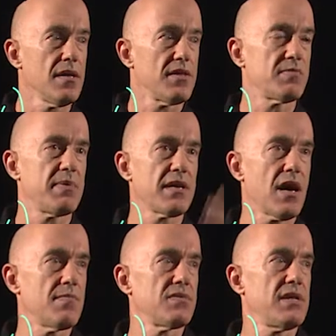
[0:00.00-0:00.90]
This
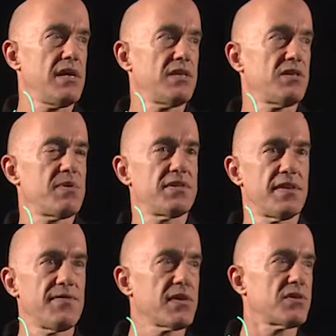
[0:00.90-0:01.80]
becomes the
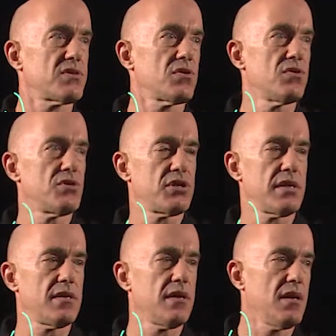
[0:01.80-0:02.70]
specific
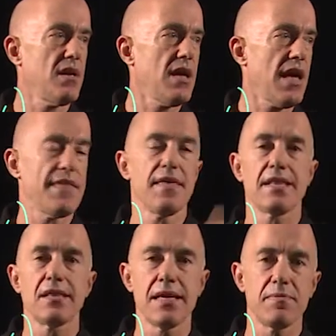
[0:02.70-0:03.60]
solution and
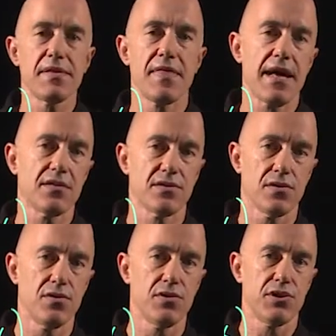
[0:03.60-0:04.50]
then limit that
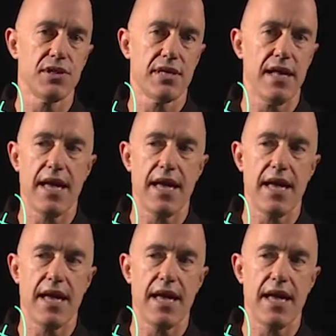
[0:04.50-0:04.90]
solution